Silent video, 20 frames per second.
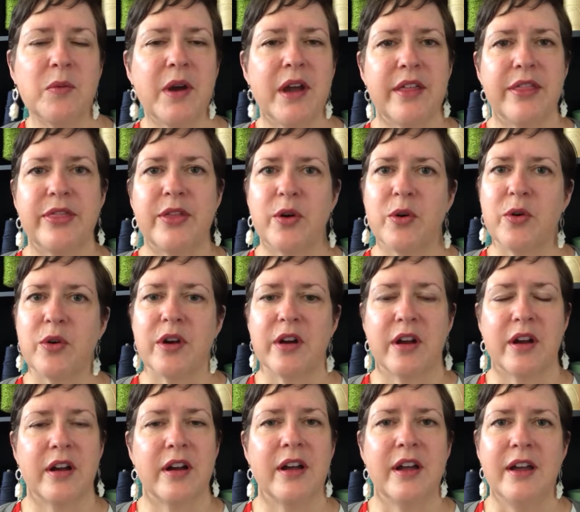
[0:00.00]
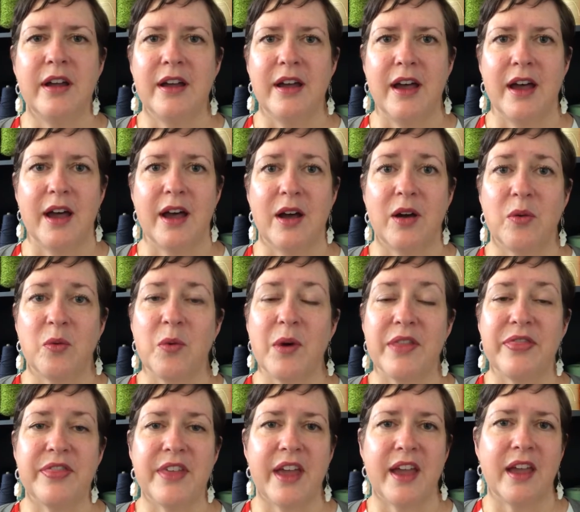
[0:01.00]
with or uh,
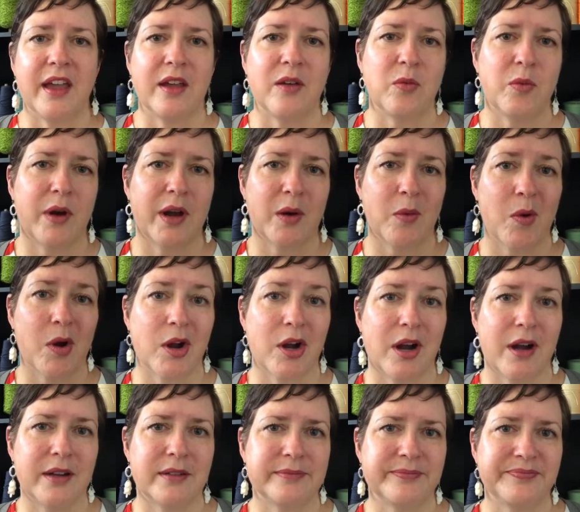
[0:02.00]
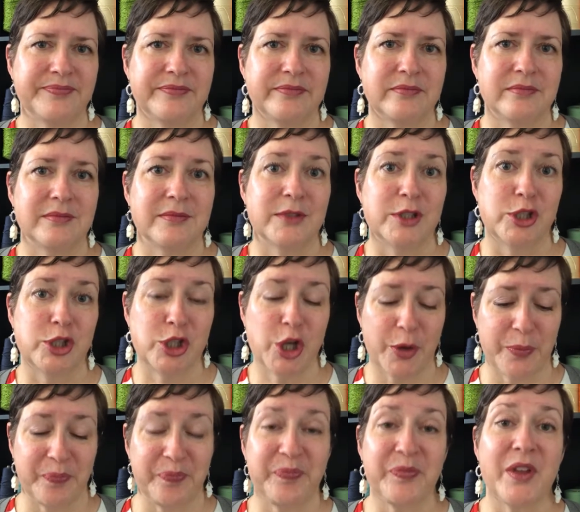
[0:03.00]
what they want to work on. So,
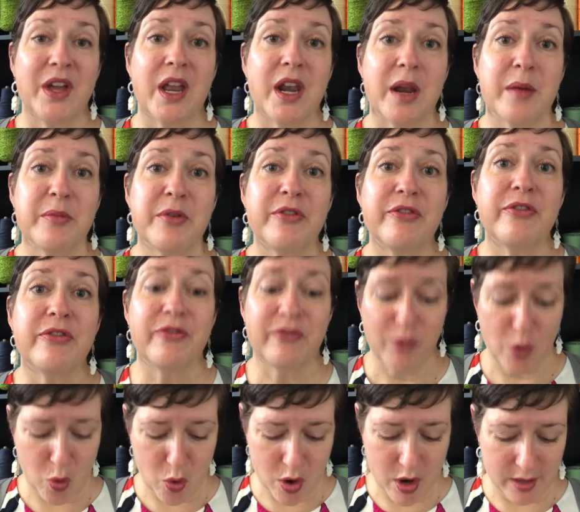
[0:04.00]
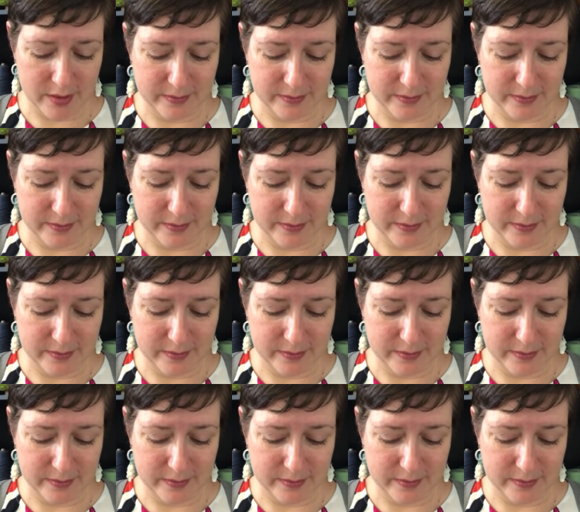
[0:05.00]
number four.